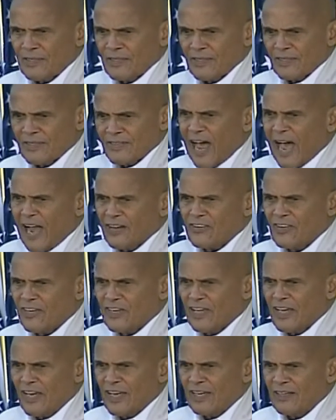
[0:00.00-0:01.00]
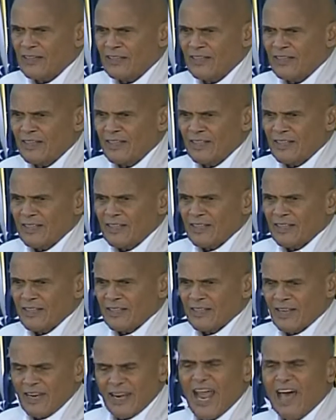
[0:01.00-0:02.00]
Dr. King
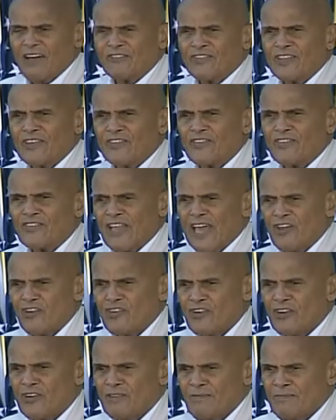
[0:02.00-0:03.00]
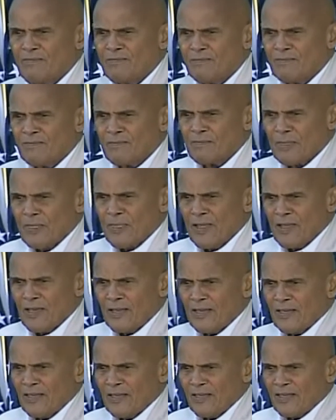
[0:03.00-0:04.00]
loved this nation.
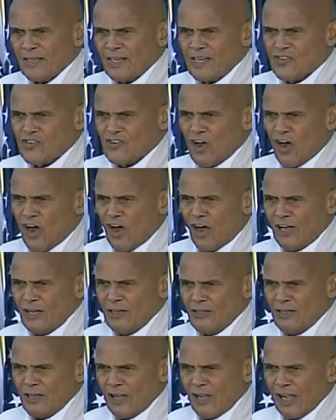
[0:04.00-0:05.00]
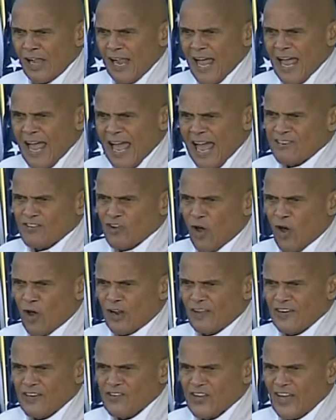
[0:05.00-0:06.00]
He saw, as
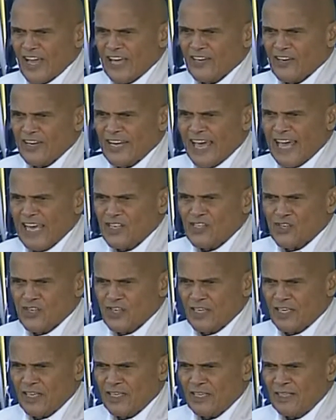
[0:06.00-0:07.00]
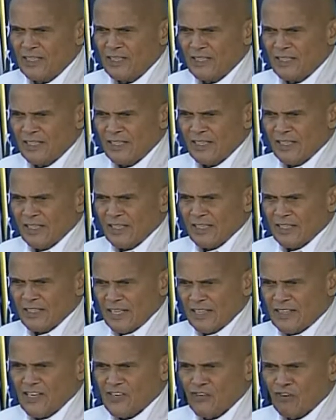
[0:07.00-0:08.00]
all of us here today see,
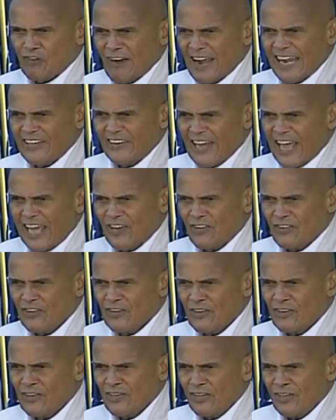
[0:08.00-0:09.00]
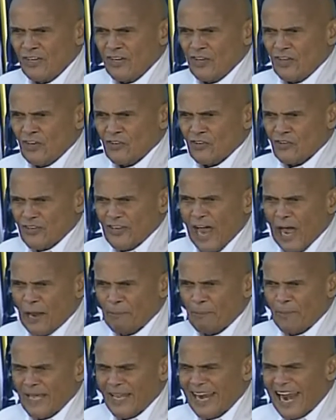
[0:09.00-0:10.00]
that this great nation should
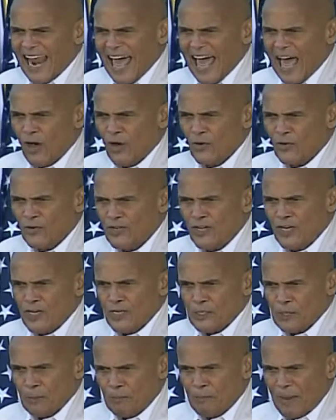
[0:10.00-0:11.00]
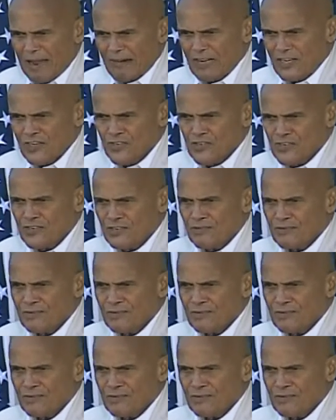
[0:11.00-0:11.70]
not be allowed to perish.